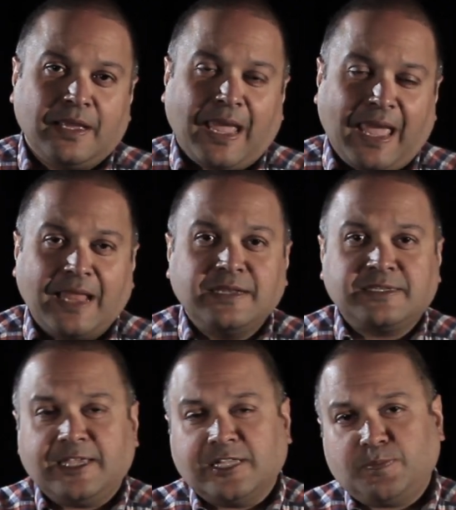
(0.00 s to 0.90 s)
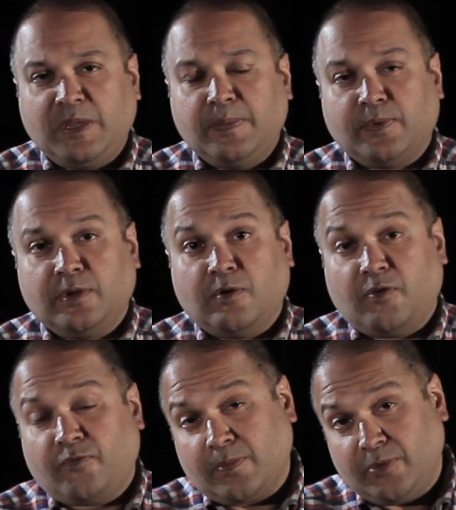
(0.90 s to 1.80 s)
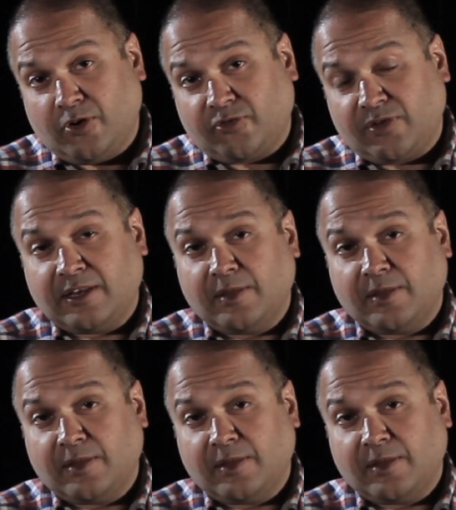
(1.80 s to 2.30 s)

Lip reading: And salespeople from your side,